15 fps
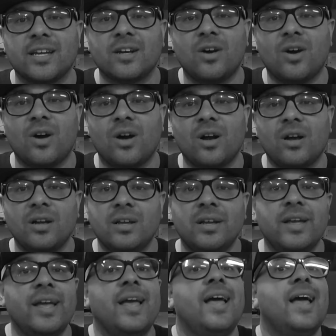car.
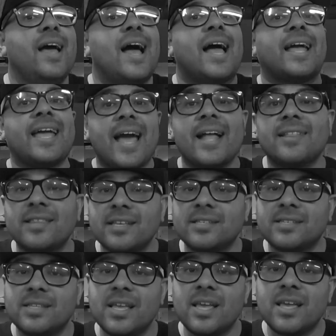I got
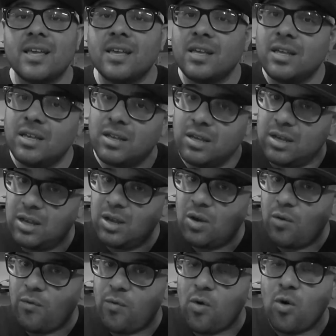this thing
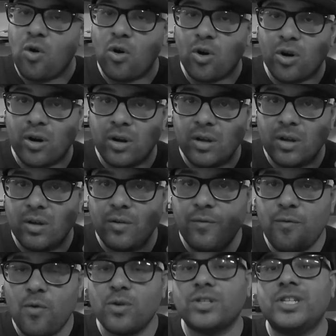for
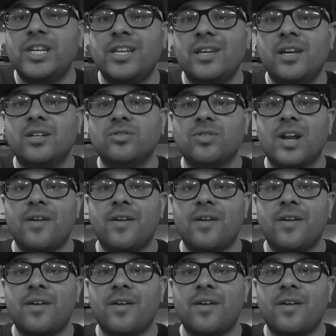$1,400.